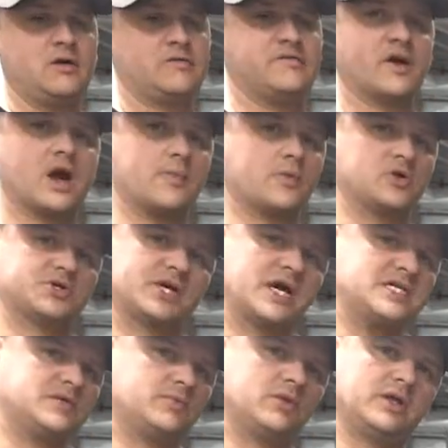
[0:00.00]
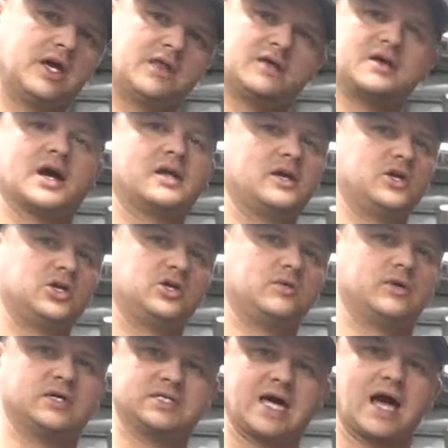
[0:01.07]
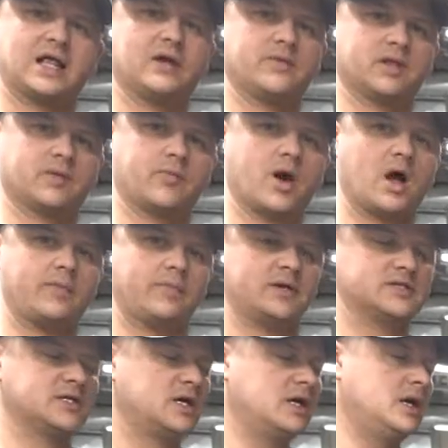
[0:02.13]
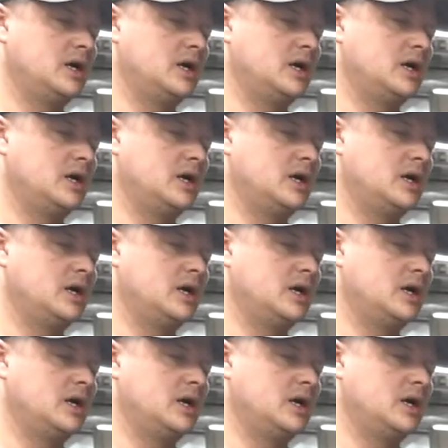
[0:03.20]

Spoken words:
very precise and will lead the technician to exactly what the problem is.